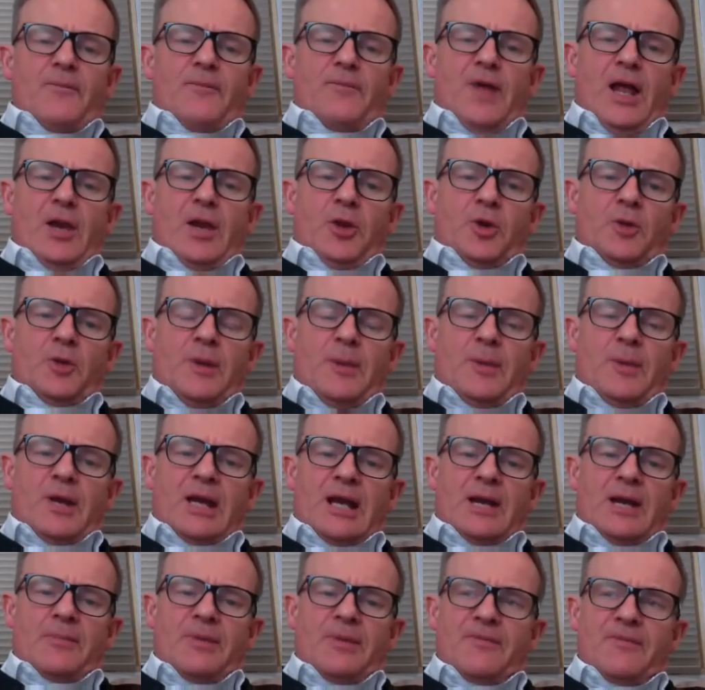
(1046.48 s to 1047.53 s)
a lot of people are
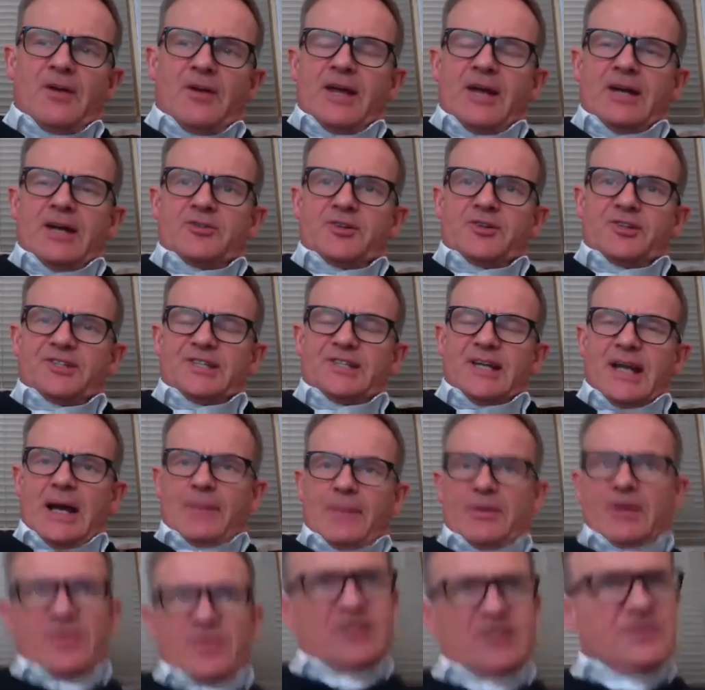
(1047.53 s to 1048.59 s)
going to be very interested. I
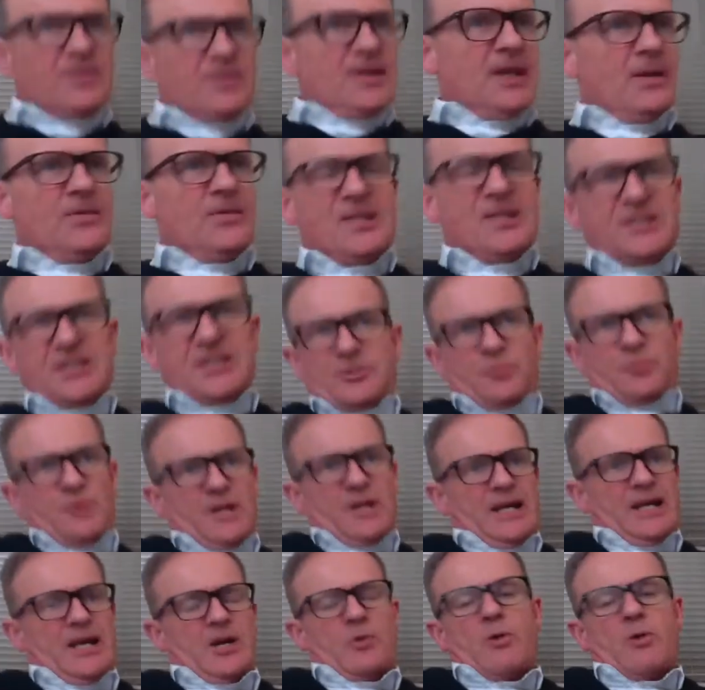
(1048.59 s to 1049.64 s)
mean, this is
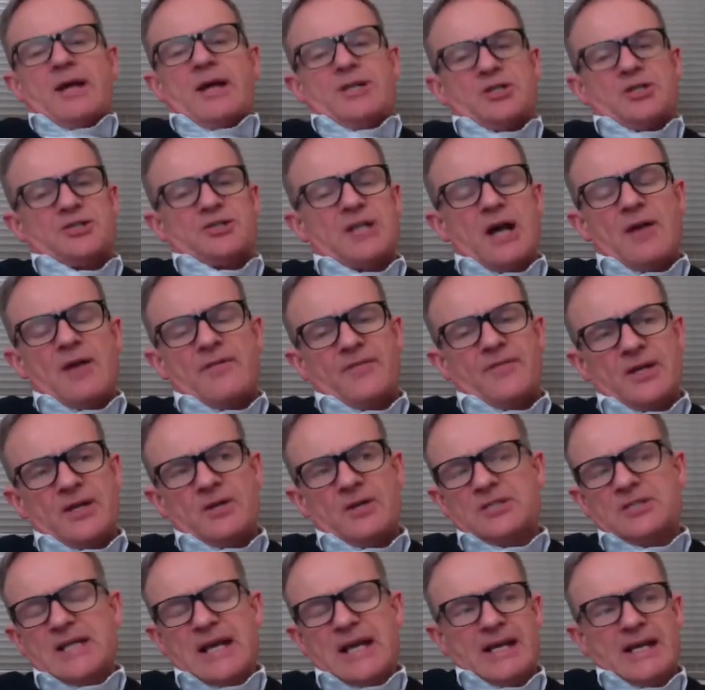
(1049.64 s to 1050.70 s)
really courageous stuff that you're
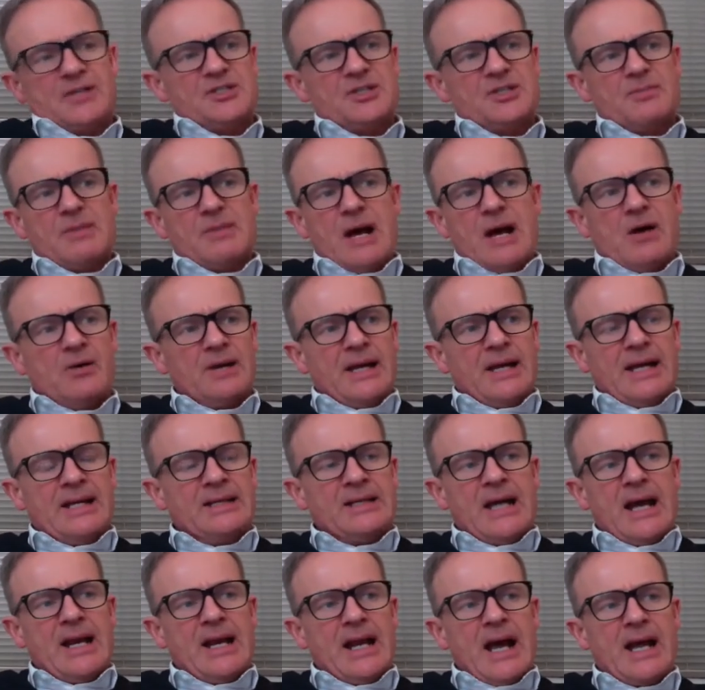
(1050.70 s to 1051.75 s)
telling us about. And
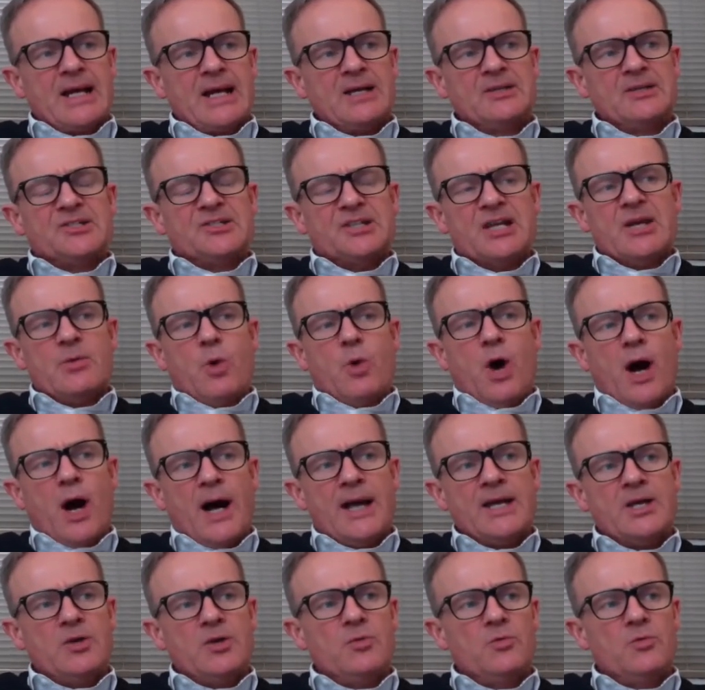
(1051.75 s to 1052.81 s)
I can see
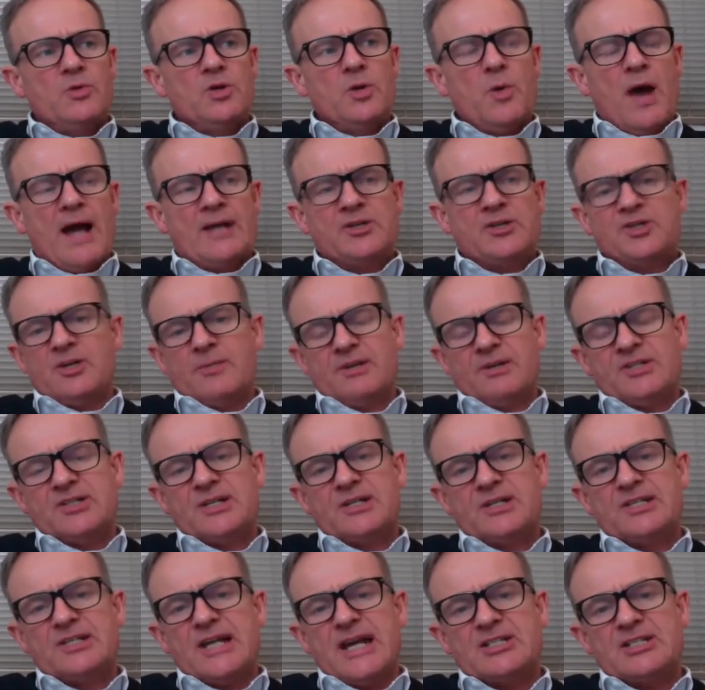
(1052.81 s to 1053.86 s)
why you had so much
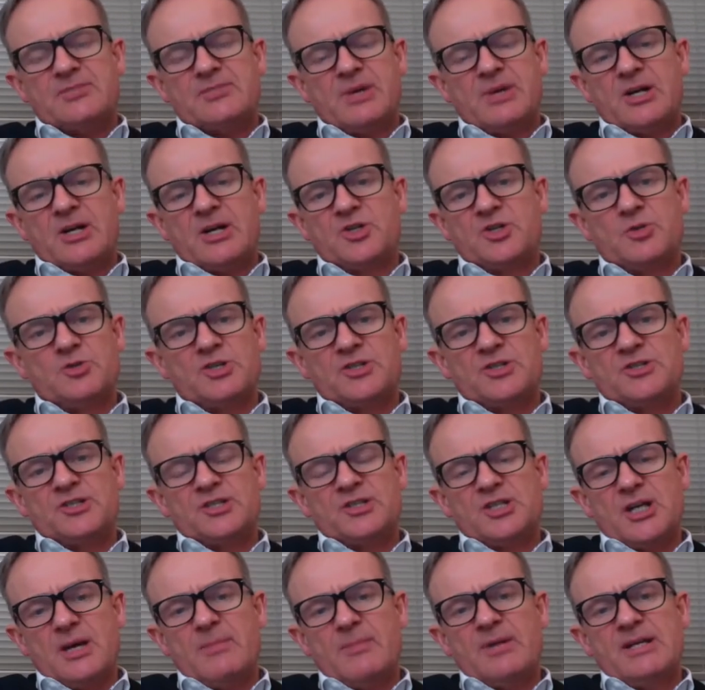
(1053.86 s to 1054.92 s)
success, because you just
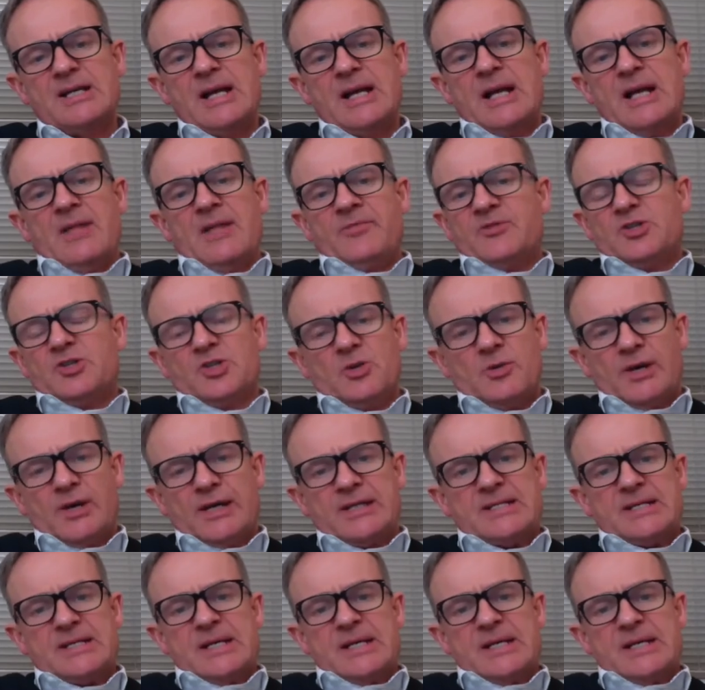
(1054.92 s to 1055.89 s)
determined to do it